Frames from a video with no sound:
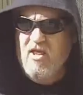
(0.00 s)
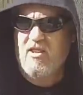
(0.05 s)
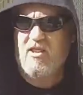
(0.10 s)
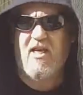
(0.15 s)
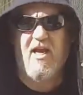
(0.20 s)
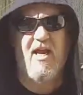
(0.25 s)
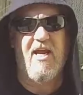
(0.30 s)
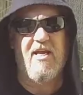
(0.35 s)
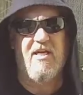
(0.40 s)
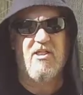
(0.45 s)

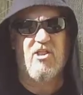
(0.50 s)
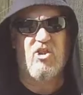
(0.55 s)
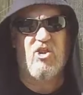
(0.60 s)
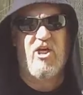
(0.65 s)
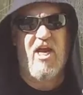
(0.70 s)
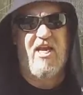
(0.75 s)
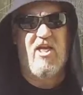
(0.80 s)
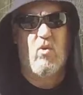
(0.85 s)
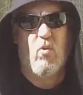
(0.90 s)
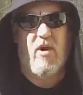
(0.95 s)
Today is
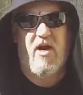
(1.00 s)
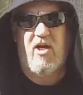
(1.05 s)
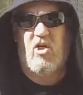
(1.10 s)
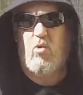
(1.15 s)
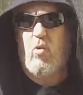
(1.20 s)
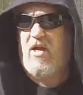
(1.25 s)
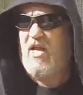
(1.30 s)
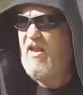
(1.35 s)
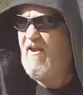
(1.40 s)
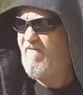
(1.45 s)
January
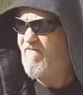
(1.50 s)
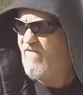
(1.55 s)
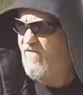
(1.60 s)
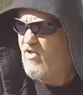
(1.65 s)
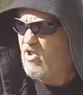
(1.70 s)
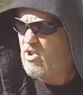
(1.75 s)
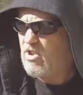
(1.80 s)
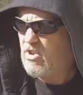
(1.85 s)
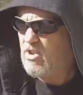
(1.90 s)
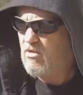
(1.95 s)

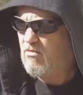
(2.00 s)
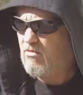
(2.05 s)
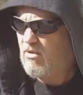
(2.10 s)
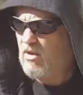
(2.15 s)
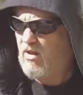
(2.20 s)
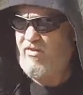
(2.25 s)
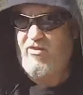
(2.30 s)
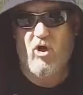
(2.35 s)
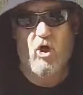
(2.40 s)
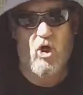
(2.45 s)

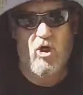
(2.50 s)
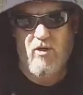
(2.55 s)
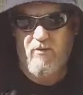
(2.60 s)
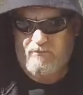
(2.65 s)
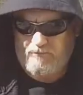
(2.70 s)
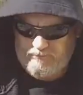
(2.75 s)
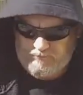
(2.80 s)
23rd.